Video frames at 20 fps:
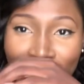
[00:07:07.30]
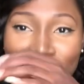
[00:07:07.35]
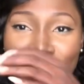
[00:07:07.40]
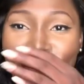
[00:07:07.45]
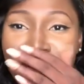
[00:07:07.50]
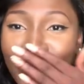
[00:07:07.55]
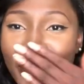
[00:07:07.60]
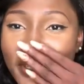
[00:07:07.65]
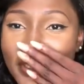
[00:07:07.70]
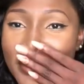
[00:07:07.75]

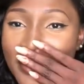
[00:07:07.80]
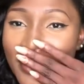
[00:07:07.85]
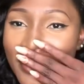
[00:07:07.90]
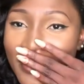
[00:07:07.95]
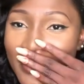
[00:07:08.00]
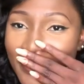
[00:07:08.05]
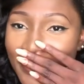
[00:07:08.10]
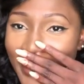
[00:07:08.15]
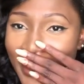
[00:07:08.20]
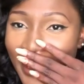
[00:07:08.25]
Sorry,
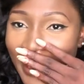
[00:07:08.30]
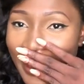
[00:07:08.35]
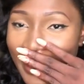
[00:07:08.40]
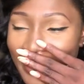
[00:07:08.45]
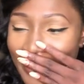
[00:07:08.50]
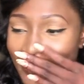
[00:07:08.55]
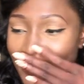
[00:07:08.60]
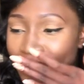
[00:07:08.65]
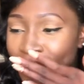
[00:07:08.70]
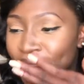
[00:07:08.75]
excuse me,
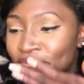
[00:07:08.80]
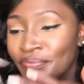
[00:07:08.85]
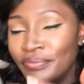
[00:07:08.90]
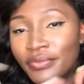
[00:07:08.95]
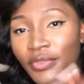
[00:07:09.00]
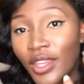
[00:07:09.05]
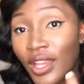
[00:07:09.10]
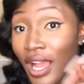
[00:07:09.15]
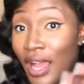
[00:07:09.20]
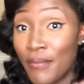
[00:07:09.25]

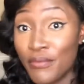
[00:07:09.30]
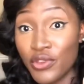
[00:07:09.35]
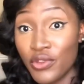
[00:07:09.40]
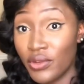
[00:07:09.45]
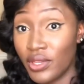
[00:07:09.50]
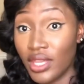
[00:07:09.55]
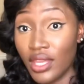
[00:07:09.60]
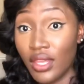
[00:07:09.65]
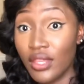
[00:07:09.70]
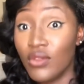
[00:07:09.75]
guys. You can't be
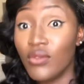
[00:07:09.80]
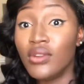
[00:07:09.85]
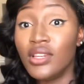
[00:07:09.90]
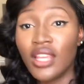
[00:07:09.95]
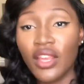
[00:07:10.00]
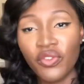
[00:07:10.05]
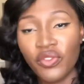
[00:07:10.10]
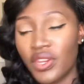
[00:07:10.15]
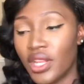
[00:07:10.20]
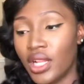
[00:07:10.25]
okay. You
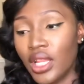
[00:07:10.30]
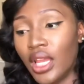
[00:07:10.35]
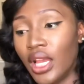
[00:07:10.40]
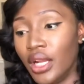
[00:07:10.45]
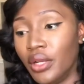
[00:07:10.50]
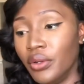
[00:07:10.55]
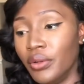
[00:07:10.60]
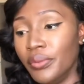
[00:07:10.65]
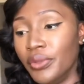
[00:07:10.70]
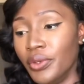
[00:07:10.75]
definitely
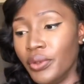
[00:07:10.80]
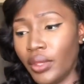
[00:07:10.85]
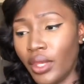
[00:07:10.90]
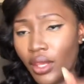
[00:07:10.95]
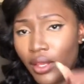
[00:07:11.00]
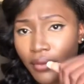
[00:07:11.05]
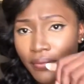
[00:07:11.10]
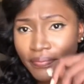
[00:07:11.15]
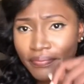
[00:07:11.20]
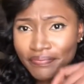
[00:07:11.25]
cannot be
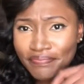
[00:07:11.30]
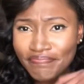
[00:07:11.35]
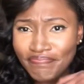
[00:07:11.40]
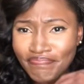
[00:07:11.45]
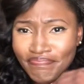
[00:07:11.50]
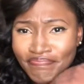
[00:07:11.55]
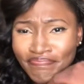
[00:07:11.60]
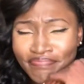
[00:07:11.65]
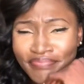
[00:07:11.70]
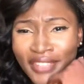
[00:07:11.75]
okay.
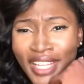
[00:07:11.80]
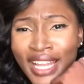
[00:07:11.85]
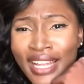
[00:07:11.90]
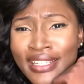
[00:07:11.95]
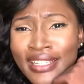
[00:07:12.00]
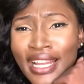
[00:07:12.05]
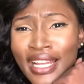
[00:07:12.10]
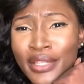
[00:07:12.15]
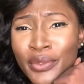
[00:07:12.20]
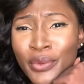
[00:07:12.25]

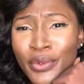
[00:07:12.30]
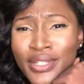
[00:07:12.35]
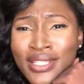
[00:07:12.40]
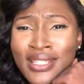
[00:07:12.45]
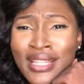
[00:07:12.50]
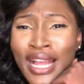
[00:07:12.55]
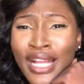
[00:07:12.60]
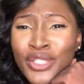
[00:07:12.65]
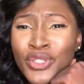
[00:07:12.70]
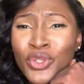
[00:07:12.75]
Then they are the
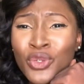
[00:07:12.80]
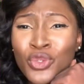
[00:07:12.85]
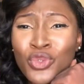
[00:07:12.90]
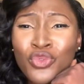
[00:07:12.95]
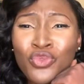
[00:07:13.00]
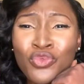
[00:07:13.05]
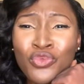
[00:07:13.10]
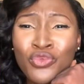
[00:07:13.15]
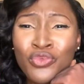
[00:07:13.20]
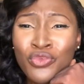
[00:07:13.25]
ones that are
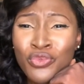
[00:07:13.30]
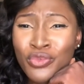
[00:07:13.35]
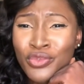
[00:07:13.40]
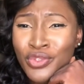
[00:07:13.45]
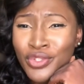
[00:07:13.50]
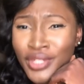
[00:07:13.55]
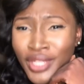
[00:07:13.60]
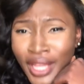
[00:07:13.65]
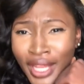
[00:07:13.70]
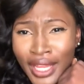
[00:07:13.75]
just
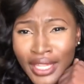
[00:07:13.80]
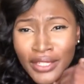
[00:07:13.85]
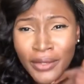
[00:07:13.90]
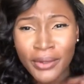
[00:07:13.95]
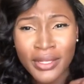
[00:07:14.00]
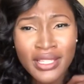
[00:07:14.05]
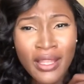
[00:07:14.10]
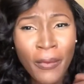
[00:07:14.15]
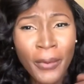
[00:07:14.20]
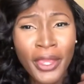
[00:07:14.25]
rude. The
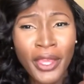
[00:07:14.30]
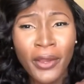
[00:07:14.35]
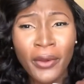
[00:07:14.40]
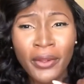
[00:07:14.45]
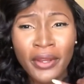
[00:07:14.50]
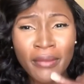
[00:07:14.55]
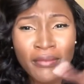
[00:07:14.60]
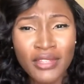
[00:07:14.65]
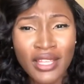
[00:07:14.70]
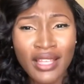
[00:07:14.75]
ones that when you
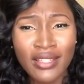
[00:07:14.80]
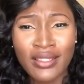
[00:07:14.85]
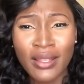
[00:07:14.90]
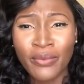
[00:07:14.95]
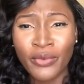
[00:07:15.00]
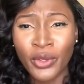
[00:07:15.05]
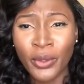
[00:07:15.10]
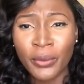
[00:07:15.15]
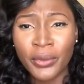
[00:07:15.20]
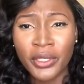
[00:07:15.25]
call them to ask
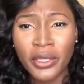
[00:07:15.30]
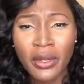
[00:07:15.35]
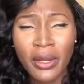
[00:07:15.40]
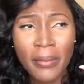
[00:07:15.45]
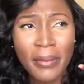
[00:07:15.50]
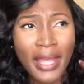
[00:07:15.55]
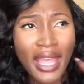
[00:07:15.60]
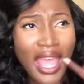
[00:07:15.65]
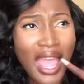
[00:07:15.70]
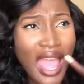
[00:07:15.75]
them for your money,
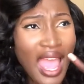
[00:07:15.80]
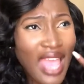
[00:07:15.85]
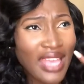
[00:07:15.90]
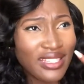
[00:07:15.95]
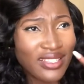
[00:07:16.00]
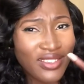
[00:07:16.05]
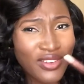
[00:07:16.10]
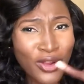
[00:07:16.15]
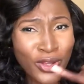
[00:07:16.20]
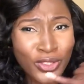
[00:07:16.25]
they'll be like,
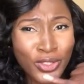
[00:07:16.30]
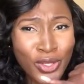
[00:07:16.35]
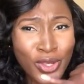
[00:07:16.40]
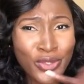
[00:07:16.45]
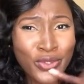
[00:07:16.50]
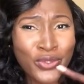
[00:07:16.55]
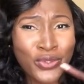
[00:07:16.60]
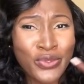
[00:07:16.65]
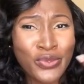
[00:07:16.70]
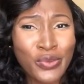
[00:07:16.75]
is it not
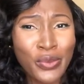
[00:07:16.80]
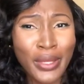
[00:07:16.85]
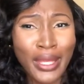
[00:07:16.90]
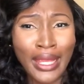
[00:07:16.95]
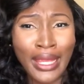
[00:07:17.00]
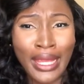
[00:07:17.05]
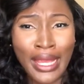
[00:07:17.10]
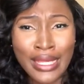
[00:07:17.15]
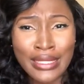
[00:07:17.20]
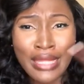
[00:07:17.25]
just
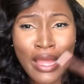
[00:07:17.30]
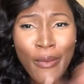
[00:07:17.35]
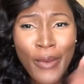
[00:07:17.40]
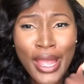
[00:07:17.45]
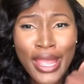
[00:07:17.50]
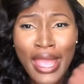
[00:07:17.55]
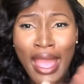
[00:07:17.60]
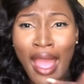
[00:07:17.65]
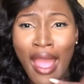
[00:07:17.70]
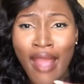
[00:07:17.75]
2K? Is that
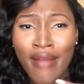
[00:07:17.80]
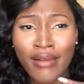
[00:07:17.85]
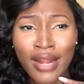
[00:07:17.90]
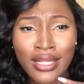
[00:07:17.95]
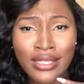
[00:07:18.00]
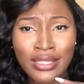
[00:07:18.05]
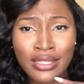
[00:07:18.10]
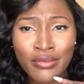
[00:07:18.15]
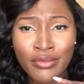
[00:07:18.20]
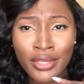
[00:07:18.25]
why you're
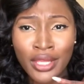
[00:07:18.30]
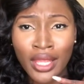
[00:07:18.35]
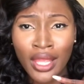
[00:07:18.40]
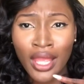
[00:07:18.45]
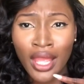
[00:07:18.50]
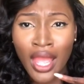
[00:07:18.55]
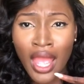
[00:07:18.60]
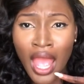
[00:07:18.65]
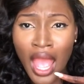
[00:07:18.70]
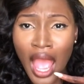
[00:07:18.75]
harassing me?
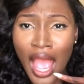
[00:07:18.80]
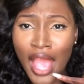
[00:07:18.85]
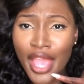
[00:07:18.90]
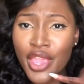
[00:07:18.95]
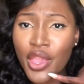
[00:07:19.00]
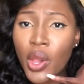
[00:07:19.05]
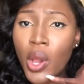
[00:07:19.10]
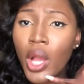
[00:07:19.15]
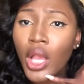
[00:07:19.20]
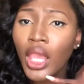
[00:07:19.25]
Are
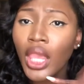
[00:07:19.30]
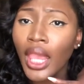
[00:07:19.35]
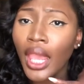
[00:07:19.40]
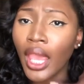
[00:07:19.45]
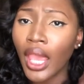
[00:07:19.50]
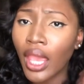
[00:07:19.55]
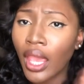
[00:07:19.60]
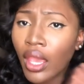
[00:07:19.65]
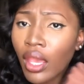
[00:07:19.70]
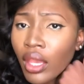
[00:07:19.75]
you
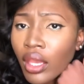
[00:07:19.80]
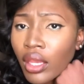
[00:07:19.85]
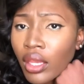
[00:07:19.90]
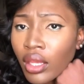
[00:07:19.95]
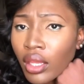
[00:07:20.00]
okay?